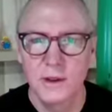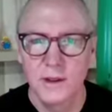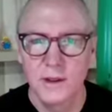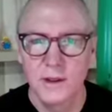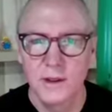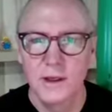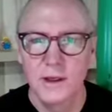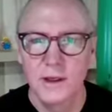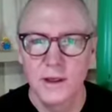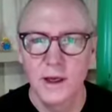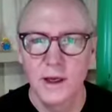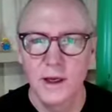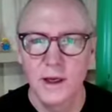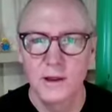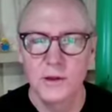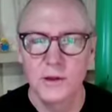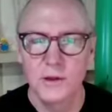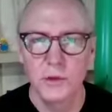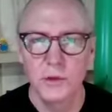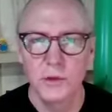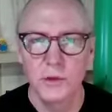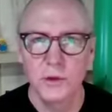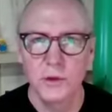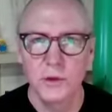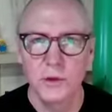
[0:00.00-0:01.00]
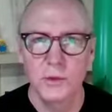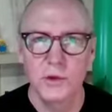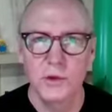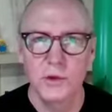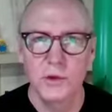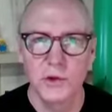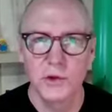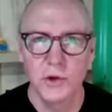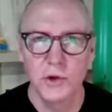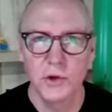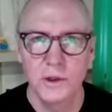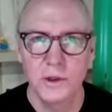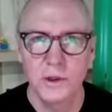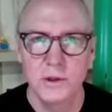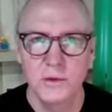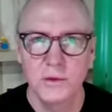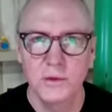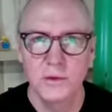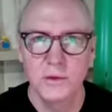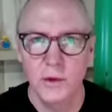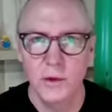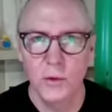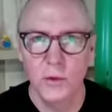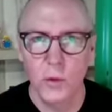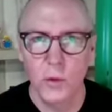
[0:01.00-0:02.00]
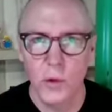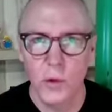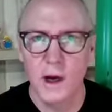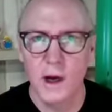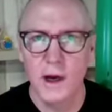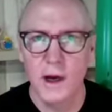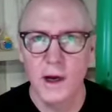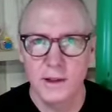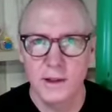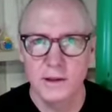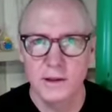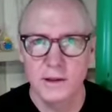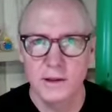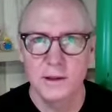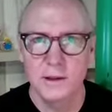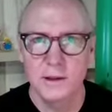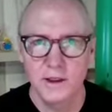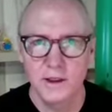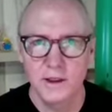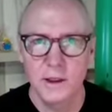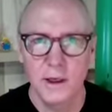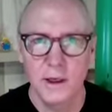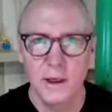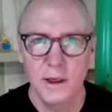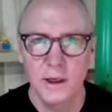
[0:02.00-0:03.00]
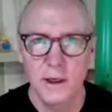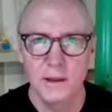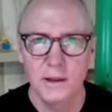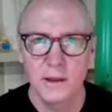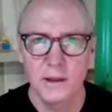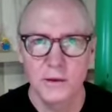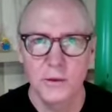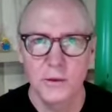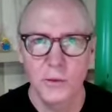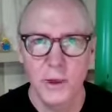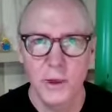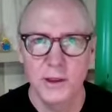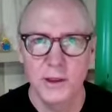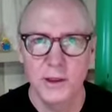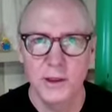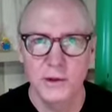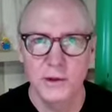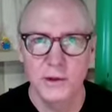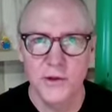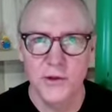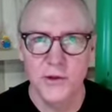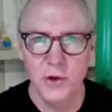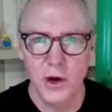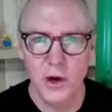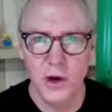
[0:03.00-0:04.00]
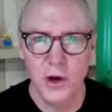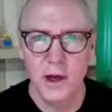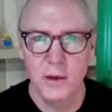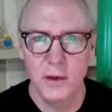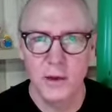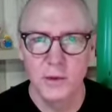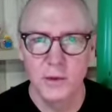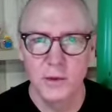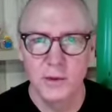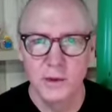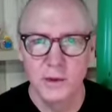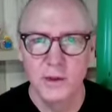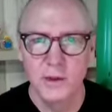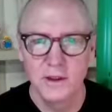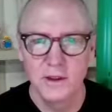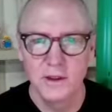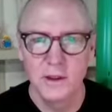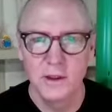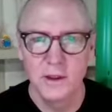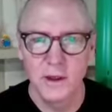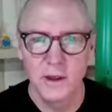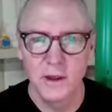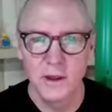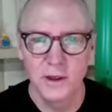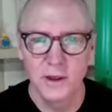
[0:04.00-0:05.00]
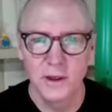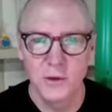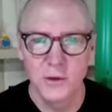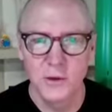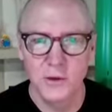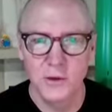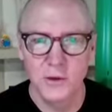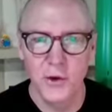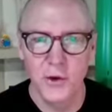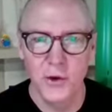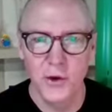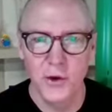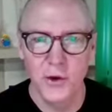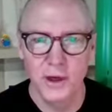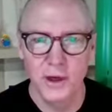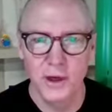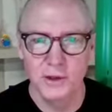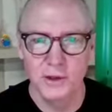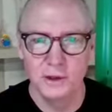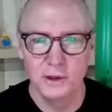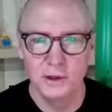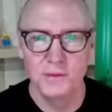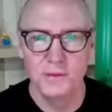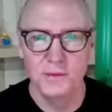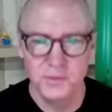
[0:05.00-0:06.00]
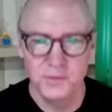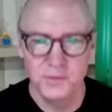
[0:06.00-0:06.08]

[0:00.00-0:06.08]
Yeah, that's really mature. It's a very wise way to describe your progression.